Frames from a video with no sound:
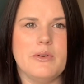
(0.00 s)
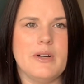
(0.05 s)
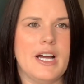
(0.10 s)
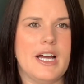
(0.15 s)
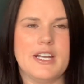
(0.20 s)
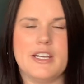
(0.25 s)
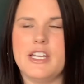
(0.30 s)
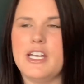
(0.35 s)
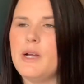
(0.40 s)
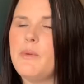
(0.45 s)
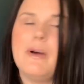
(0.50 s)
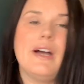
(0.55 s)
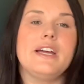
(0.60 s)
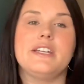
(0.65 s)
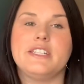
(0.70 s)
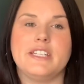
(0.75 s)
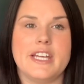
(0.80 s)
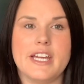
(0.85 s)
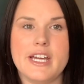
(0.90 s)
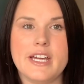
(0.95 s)
I had no
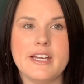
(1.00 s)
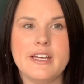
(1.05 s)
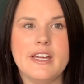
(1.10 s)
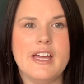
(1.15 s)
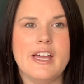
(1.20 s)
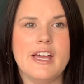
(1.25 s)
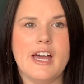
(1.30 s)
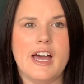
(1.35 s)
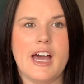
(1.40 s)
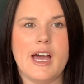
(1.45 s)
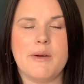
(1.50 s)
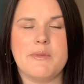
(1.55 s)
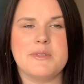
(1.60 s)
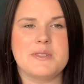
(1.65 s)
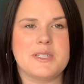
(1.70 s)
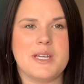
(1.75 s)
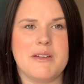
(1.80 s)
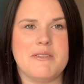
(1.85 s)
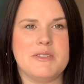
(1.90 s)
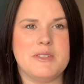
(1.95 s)
idea I was
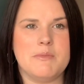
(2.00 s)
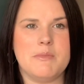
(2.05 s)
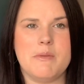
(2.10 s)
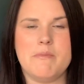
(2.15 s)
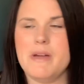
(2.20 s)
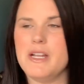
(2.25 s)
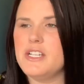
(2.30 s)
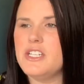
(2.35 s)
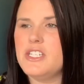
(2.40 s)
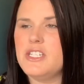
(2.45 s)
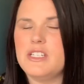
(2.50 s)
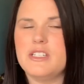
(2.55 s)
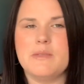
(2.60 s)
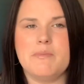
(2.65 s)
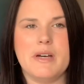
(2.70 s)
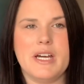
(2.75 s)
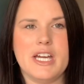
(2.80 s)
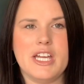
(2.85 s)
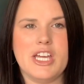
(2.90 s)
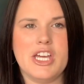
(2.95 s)
going to be mentioned
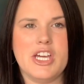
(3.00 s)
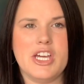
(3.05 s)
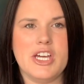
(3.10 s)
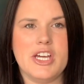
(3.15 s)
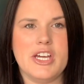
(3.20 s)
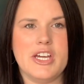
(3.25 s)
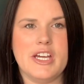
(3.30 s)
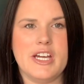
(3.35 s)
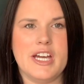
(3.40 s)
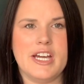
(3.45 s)
by her,